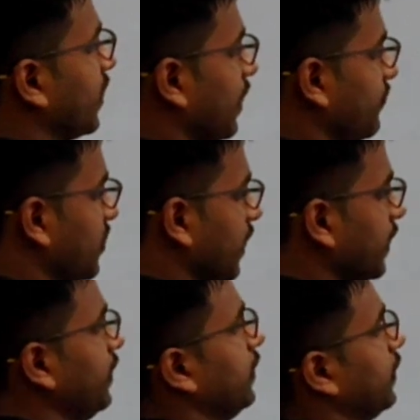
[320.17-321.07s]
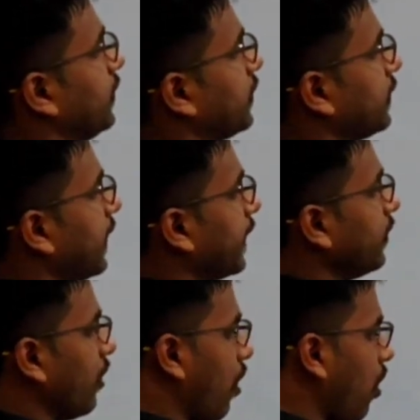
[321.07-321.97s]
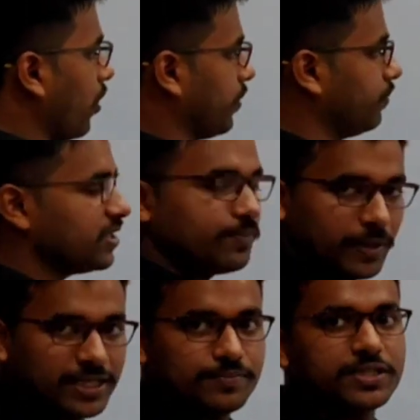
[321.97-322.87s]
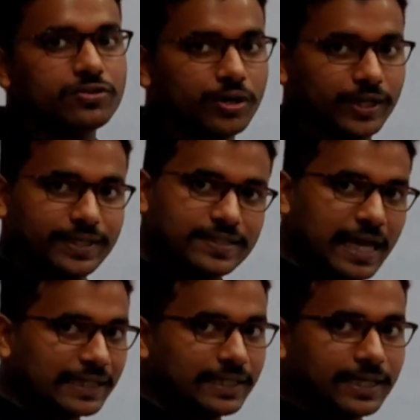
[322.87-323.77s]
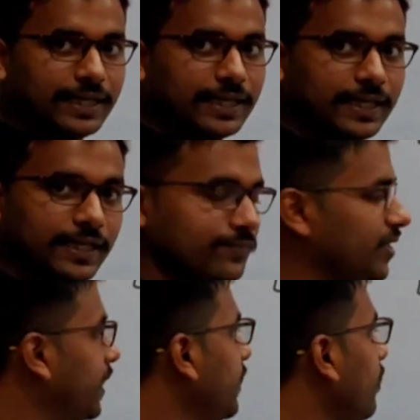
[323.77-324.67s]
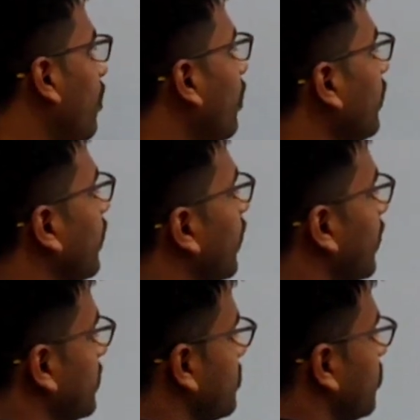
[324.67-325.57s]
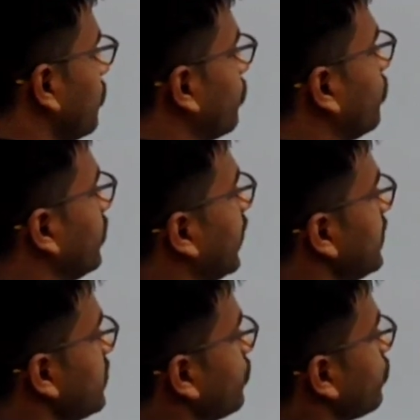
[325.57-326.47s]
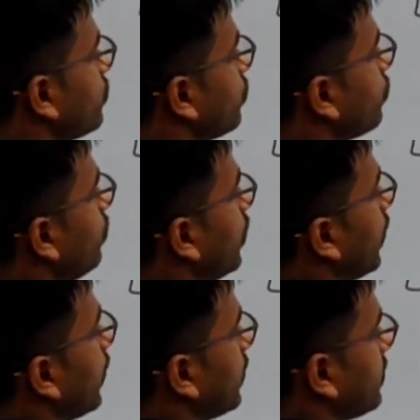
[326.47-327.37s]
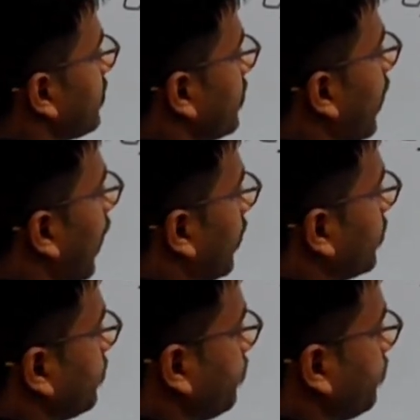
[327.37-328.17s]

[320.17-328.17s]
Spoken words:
epsilon, then or, means plus means or, it is either containing epsilon or 0, then 0 0 star.